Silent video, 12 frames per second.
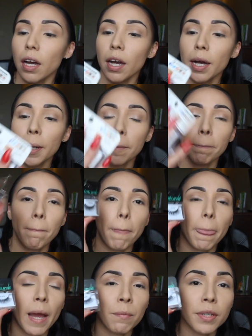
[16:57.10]

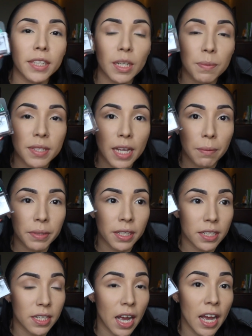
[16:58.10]
I'm really upset
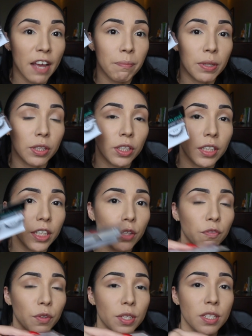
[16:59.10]
because I have been
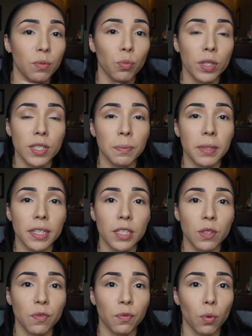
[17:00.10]
looking for some
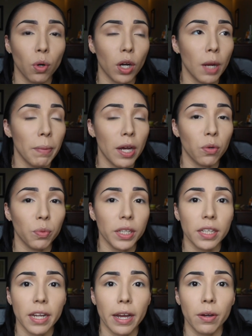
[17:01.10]
wispies for about a
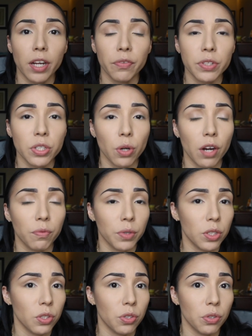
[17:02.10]
week now, and every store I
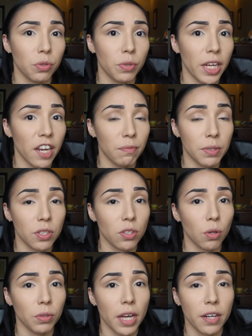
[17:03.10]
went to, they have been
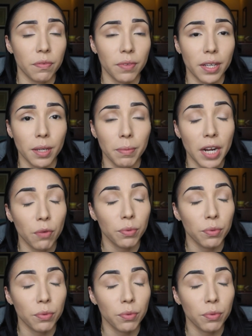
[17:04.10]
sold out of them, and I